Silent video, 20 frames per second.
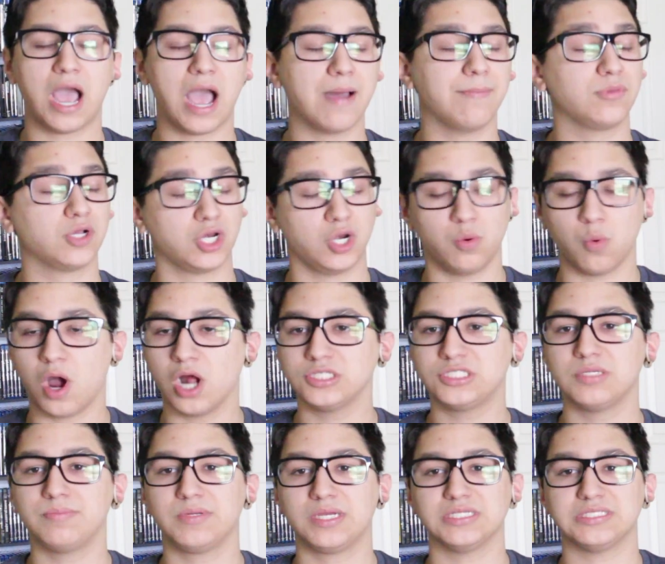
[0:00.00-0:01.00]
I'm gonna
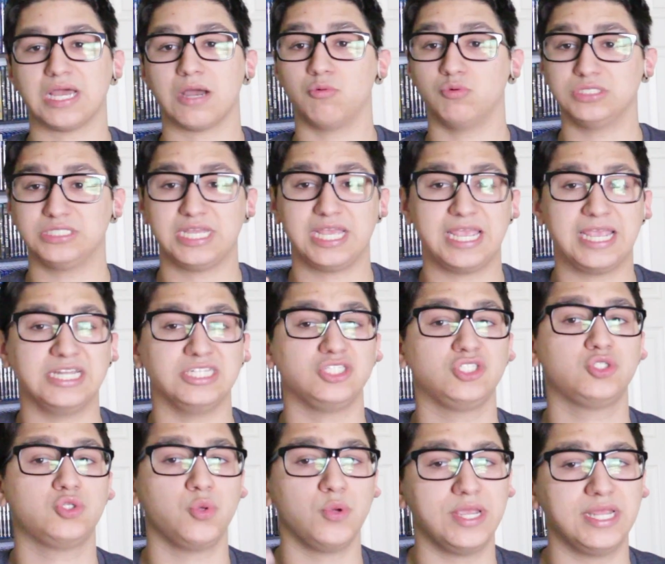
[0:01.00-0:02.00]
watch it because I was
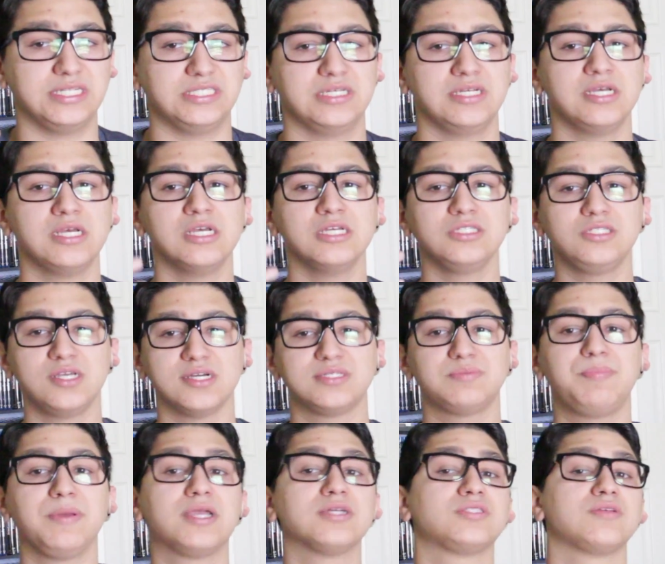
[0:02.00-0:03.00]
intrigued
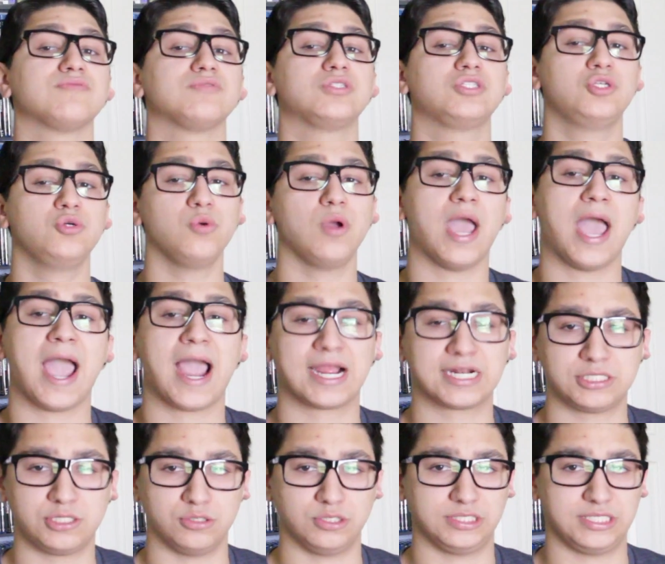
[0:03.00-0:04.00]
just because of the two
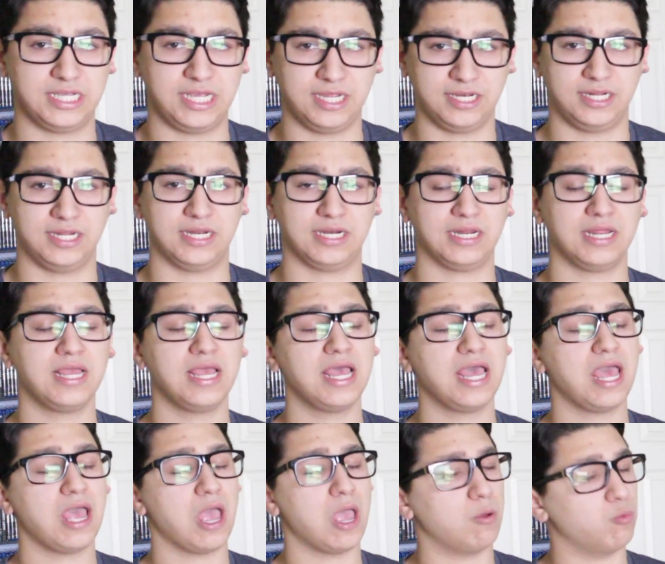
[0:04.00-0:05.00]
actors in it.
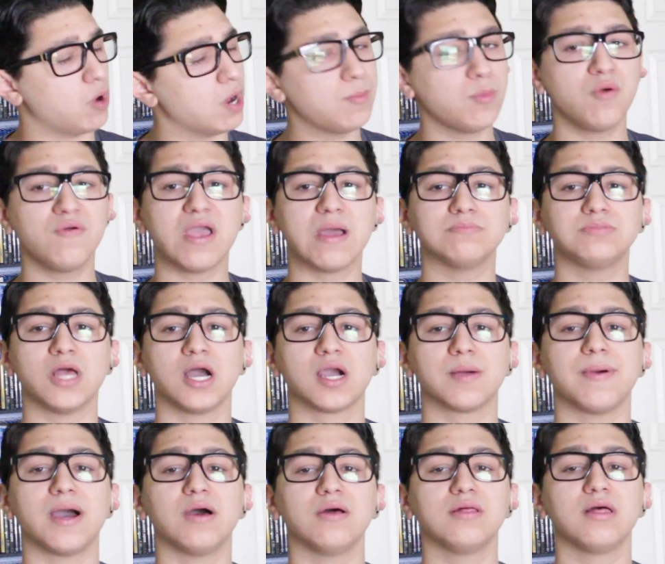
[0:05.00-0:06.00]
And what movie I'm talking
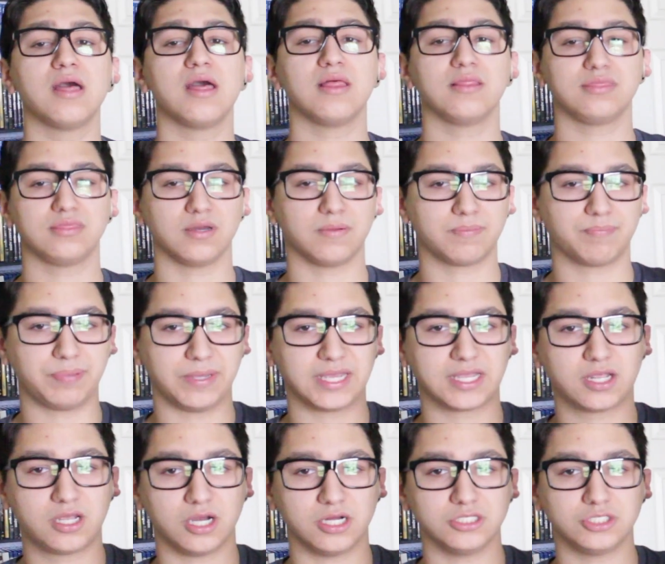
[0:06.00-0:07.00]
about? The
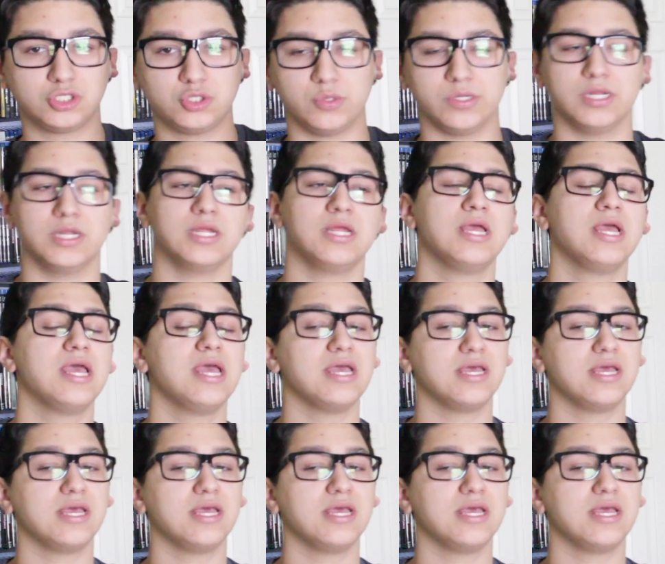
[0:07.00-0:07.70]
Big Country.